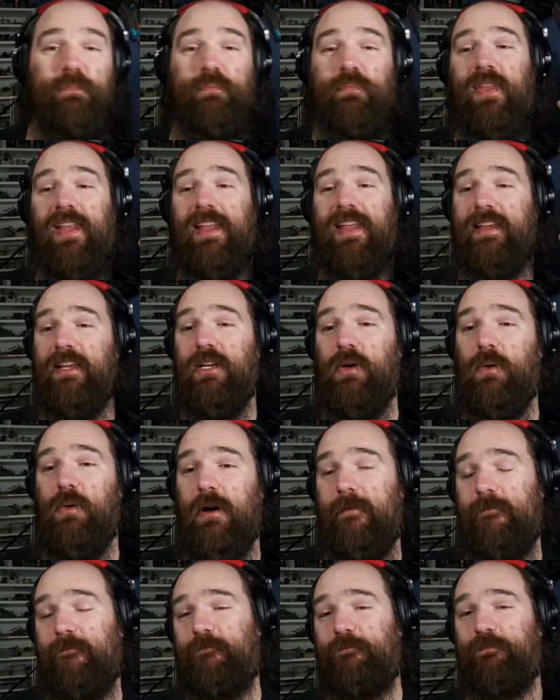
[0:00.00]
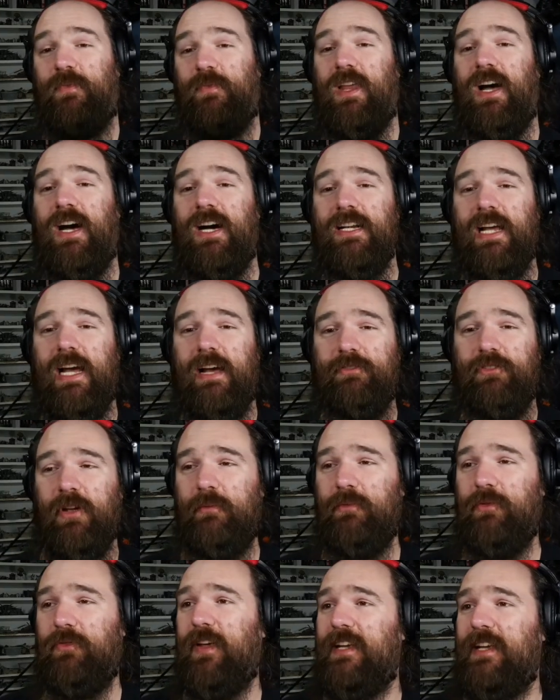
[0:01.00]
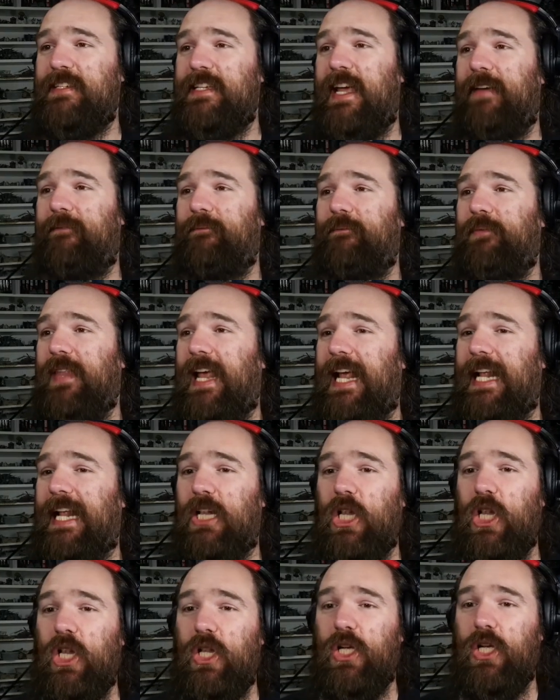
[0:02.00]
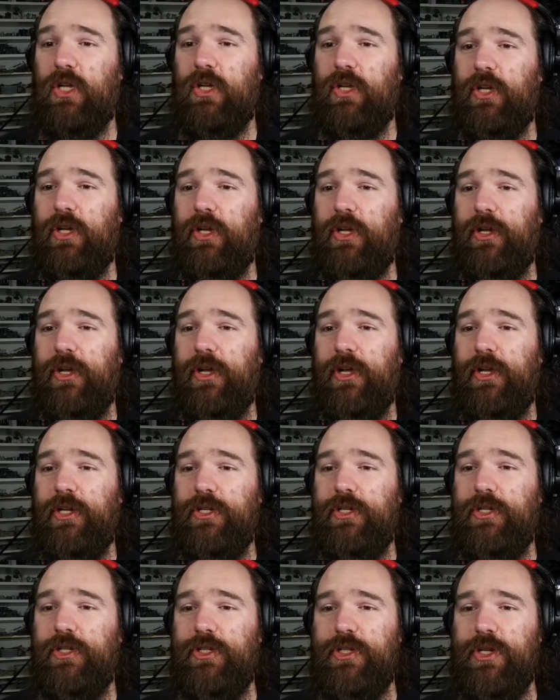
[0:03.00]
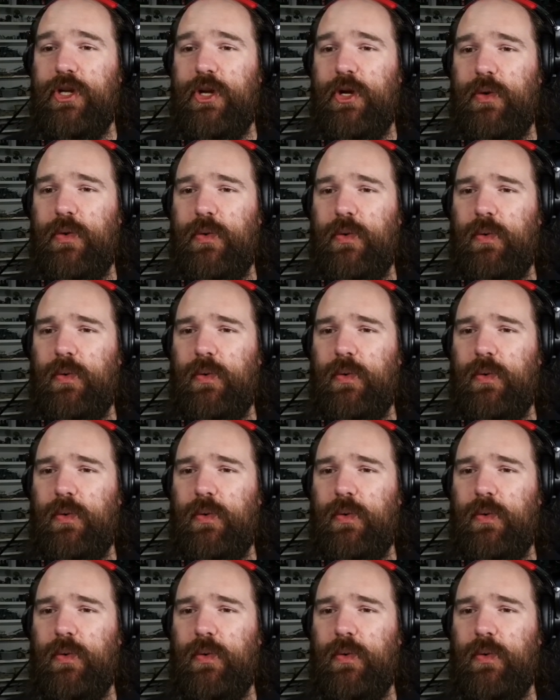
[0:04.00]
You know what? I don't have time to fix it. It'll do.